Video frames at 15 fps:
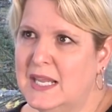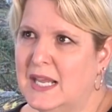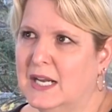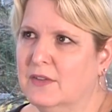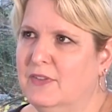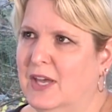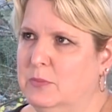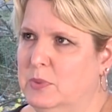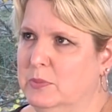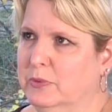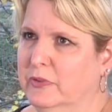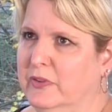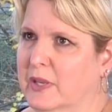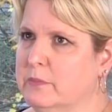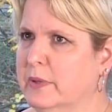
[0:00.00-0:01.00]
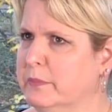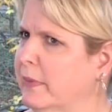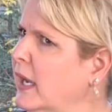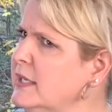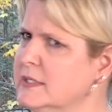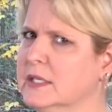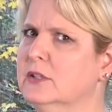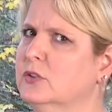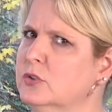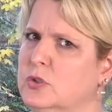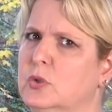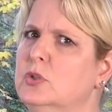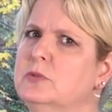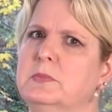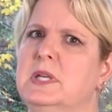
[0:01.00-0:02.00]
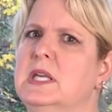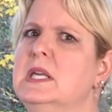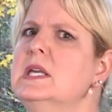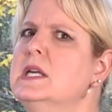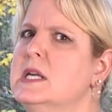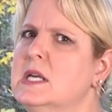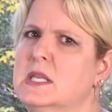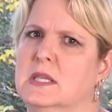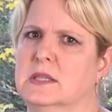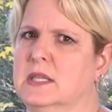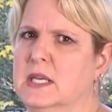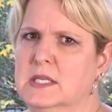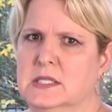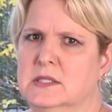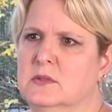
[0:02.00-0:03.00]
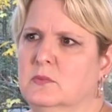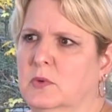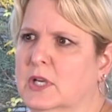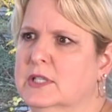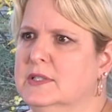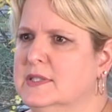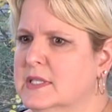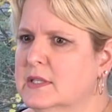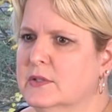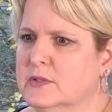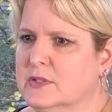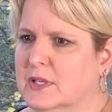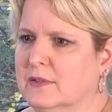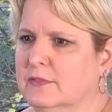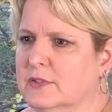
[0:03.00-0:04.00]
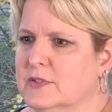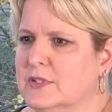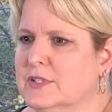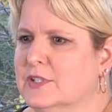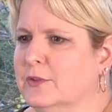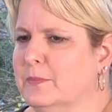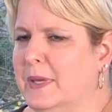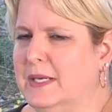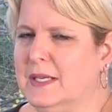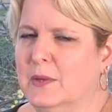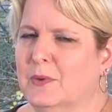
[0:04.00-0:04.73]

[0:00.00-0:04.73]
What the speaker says: And I've had people say, but my seller told me that they didn't want to see those offers until Monday.